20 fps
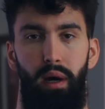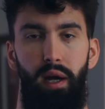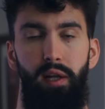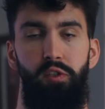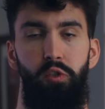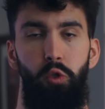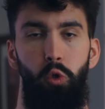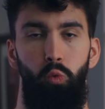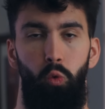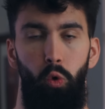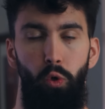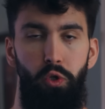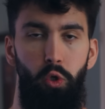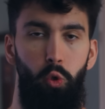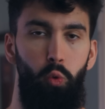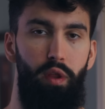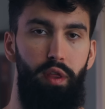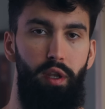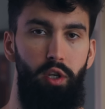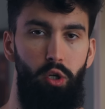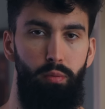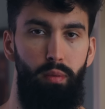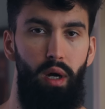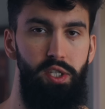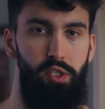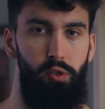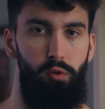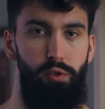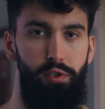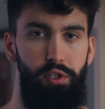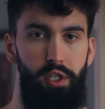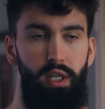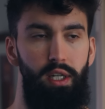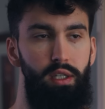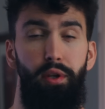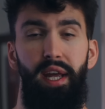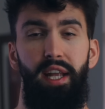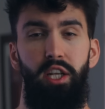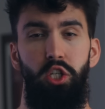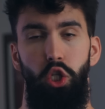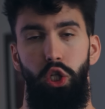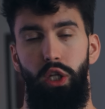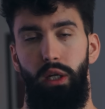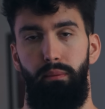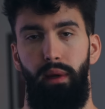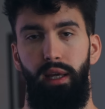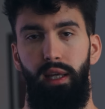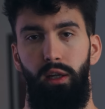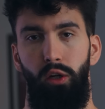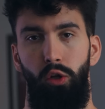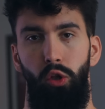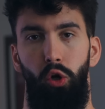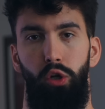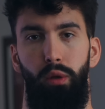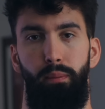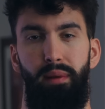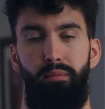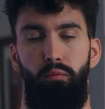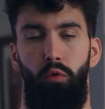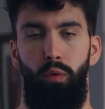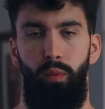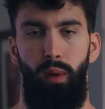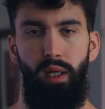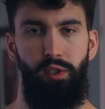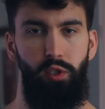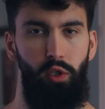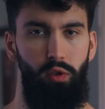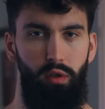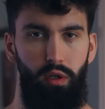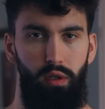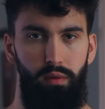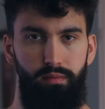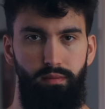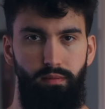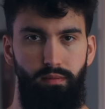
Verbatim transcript: binds to water within your muscles, potentially making you look a bit more muscular.